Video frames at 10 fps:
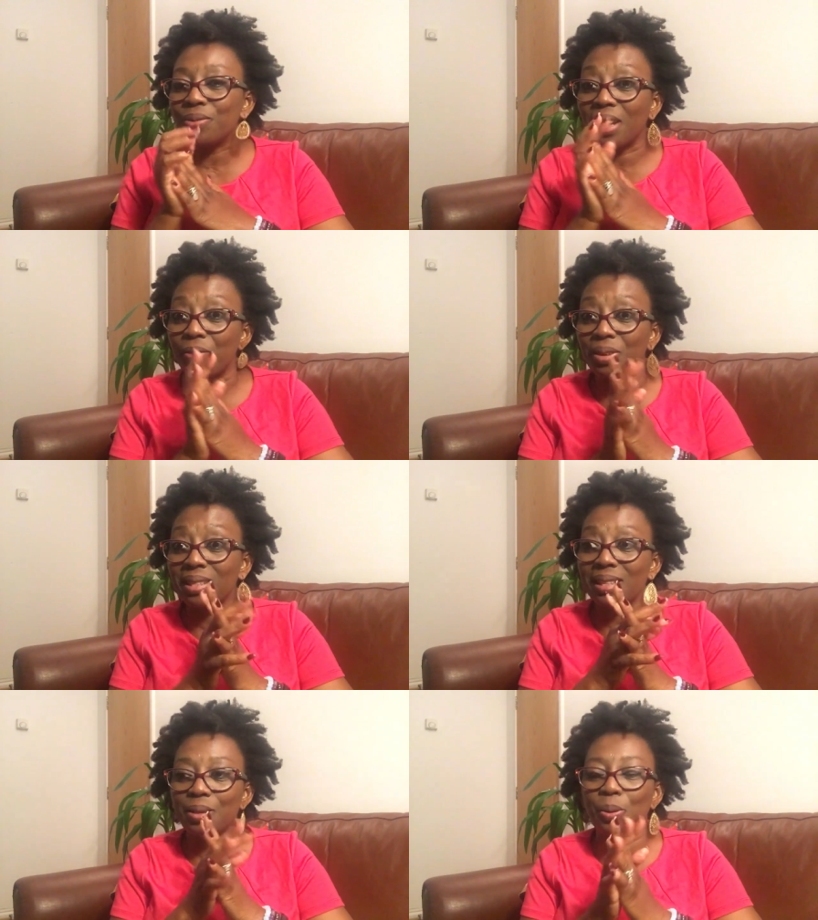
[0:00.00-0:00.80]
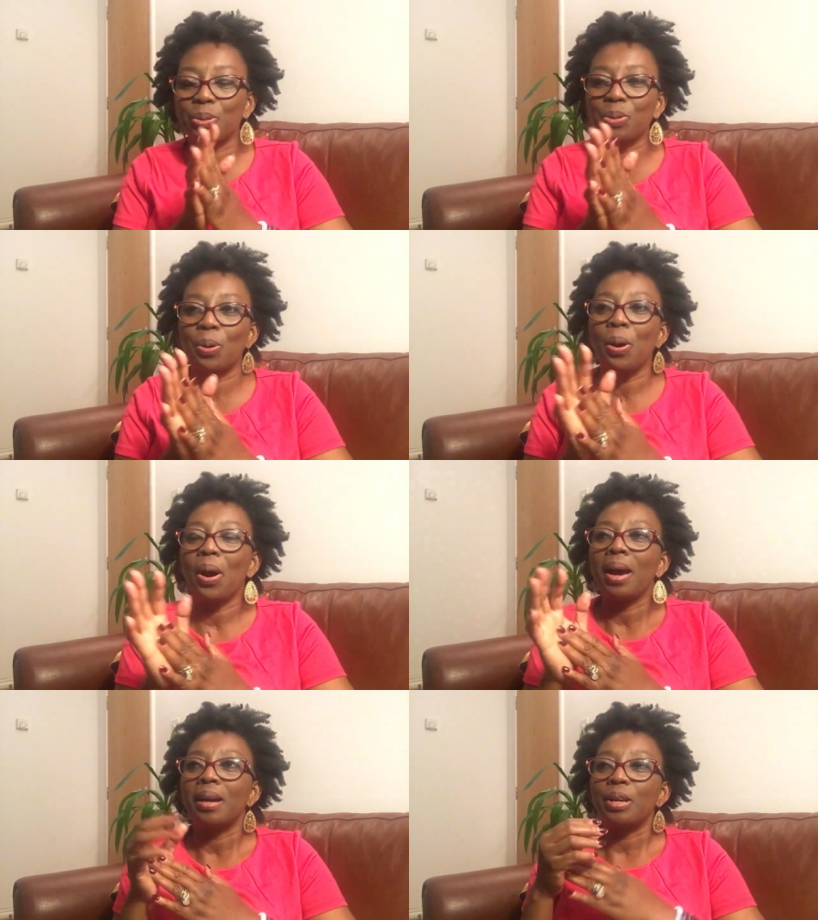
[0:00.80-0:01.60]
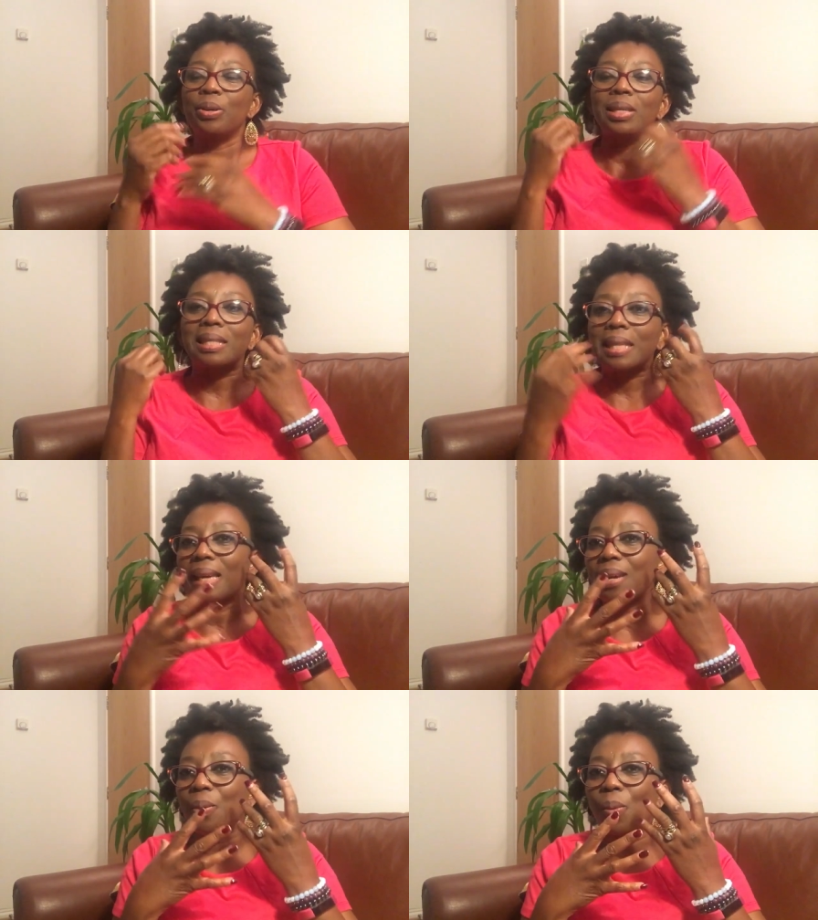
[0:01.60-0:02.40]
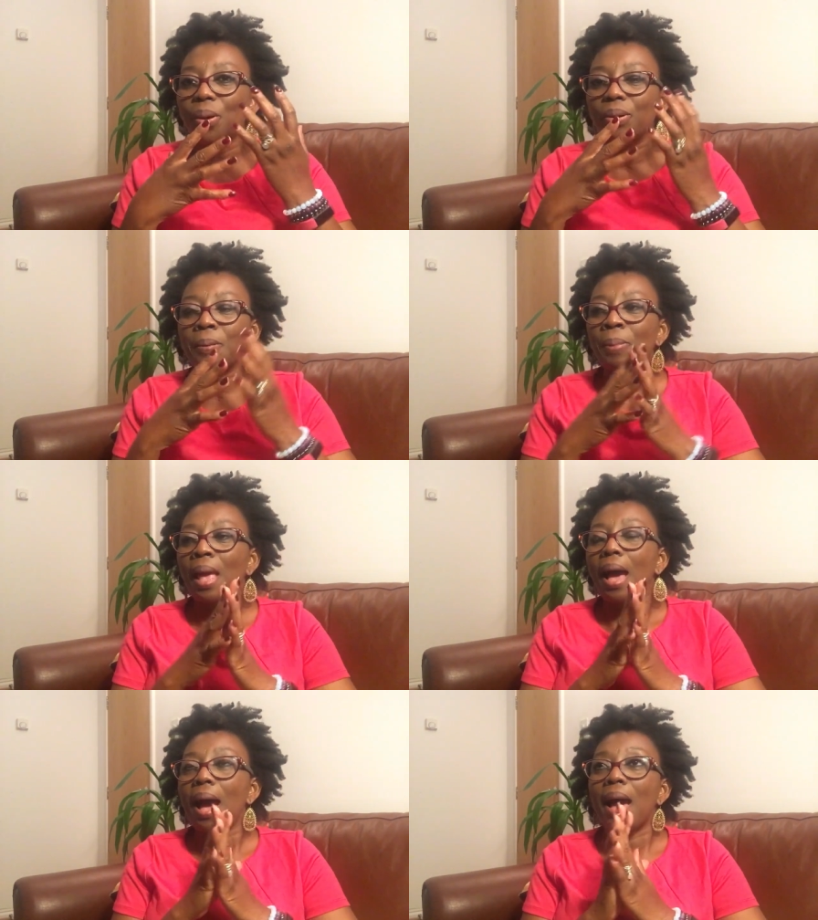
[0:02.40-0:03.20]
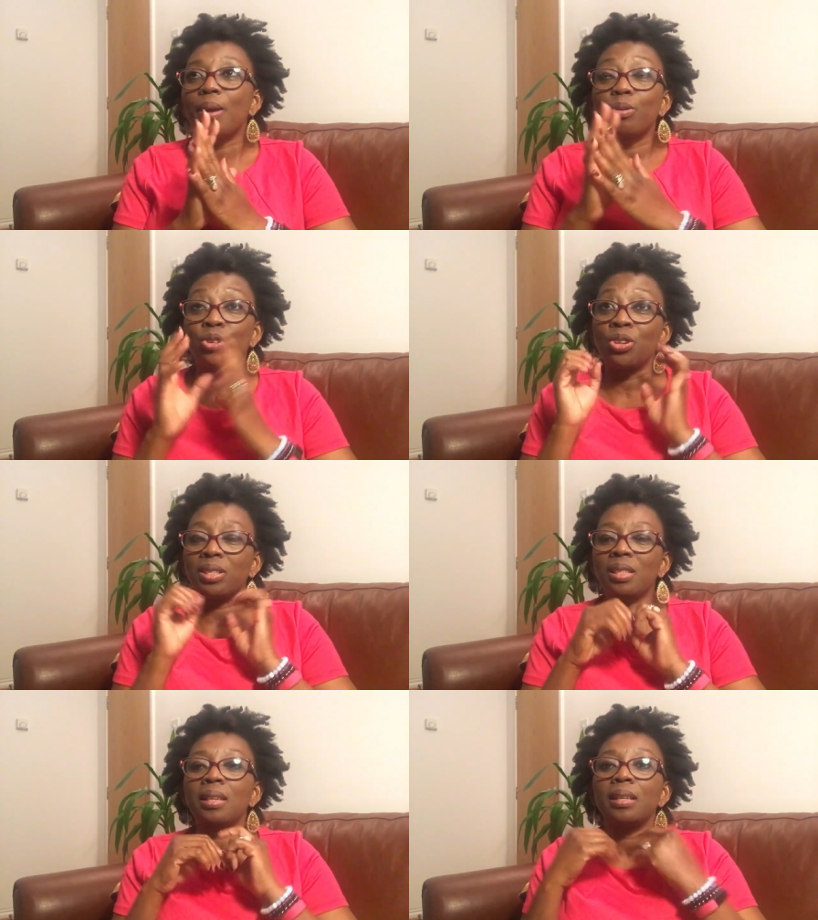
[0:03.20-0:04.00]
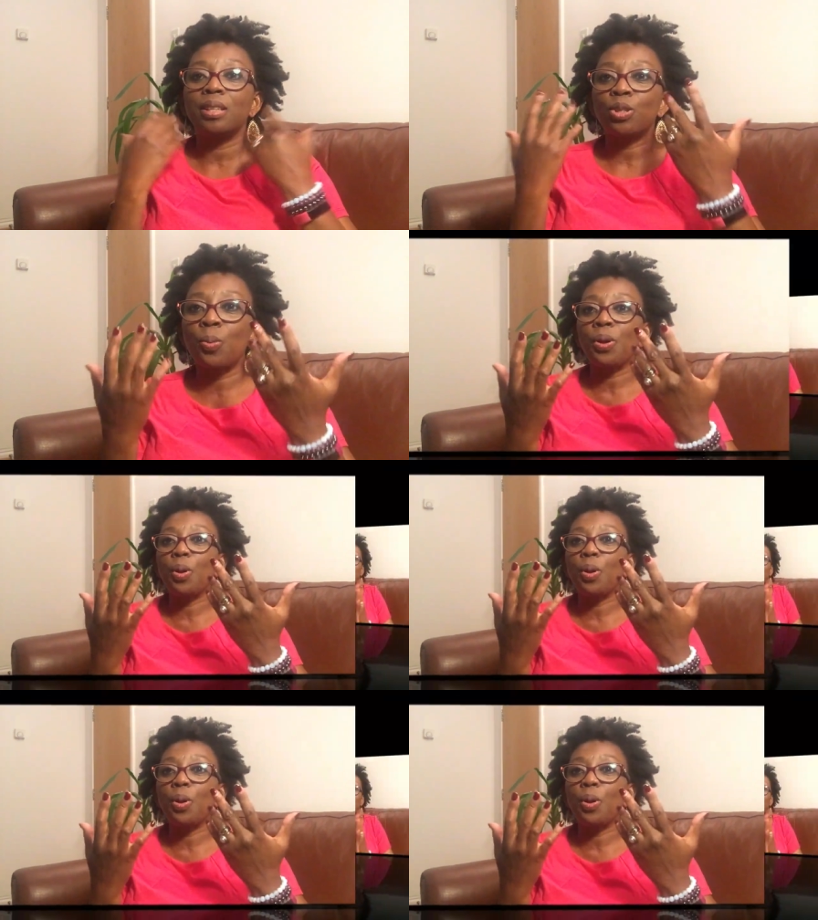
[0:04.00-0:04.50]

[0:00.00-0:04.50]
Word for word: Tangfastic also, the stingy one. I could just sit and eat up a